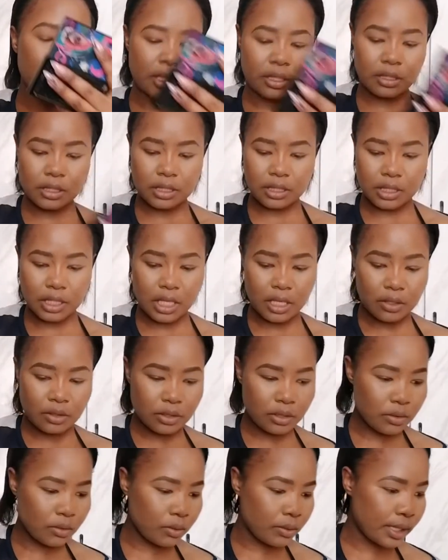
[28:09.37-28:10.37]
Oh my goodness, I
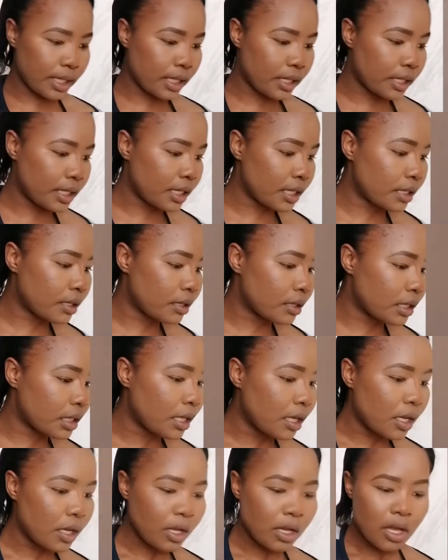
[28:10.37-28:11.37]
look so weird. And
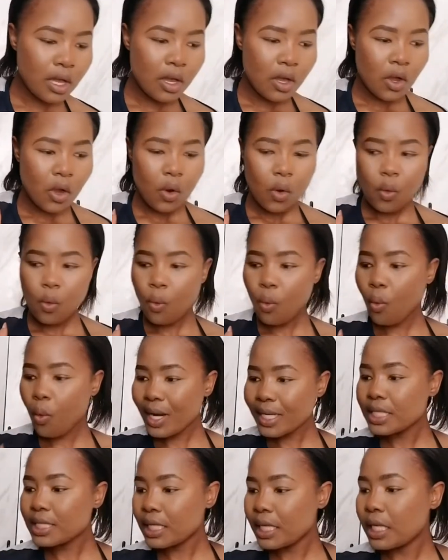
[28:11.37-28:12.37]

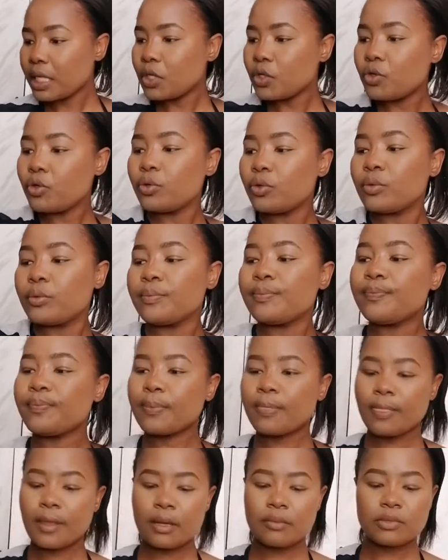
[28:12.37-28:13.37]
what did I
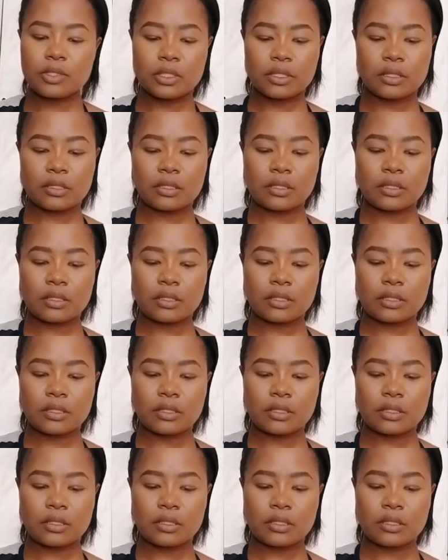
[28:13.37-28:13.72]
do?